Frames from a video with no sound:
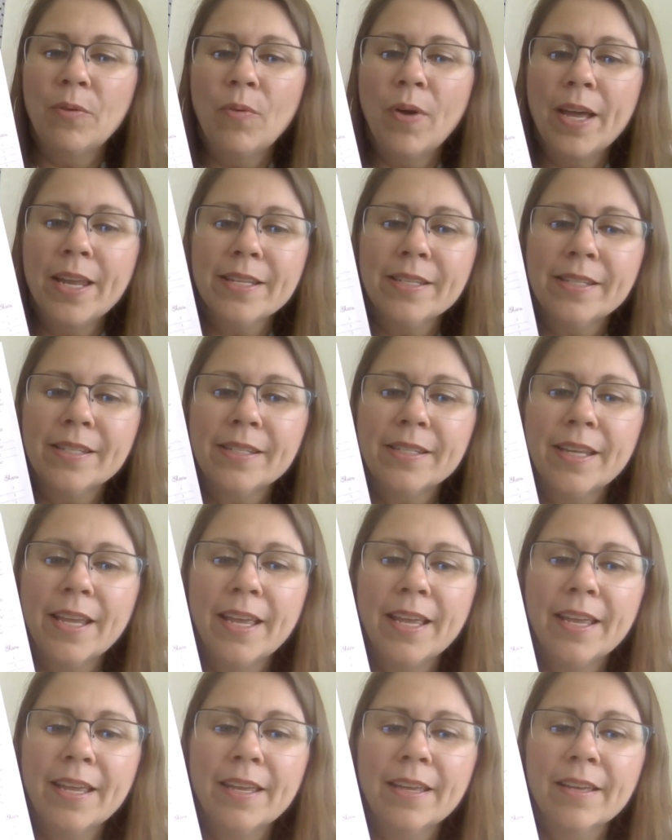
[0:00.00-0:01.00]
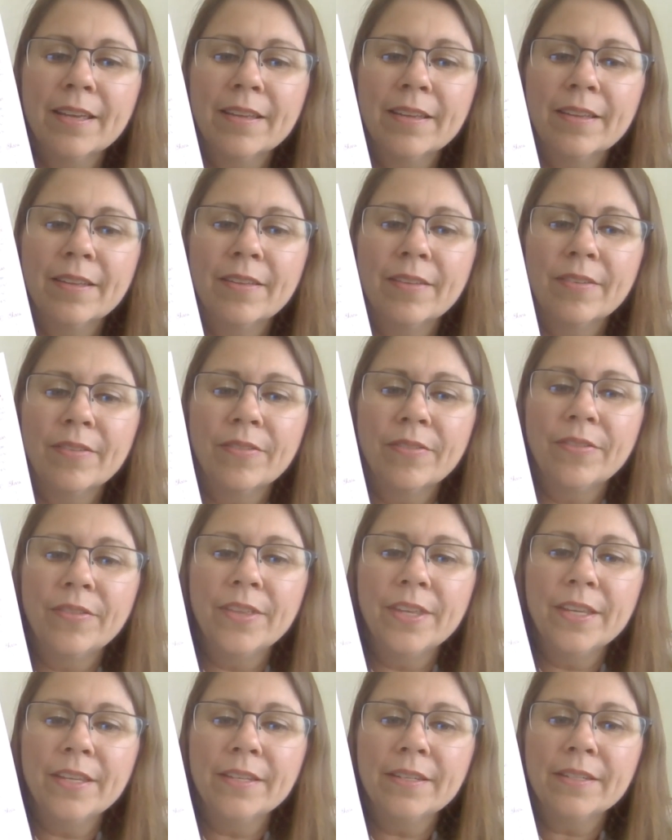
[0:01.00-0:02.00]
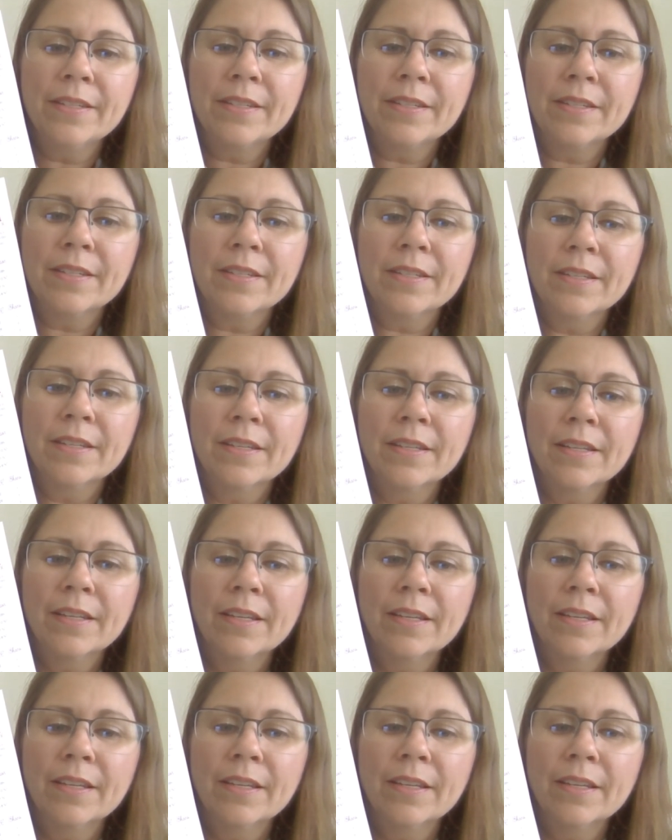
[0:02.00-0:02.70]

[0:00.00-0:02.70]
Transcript: want to say this,